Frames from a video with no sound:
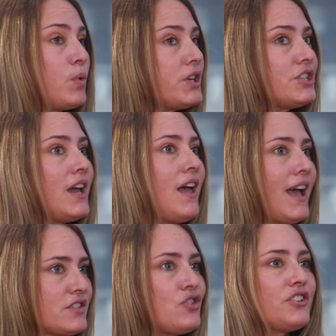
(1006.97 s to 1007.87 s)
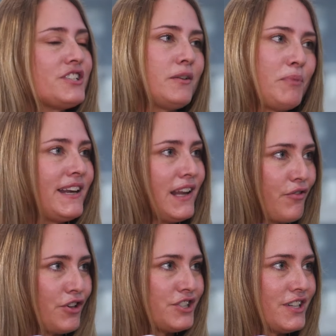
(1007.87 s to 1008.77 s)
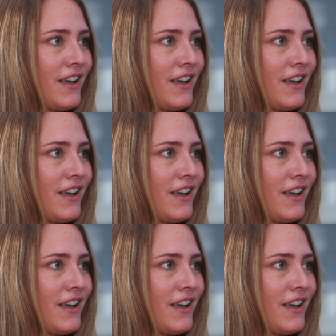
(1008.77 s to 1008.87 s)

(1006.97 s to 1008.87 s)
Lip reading: which has not yet been leveraged.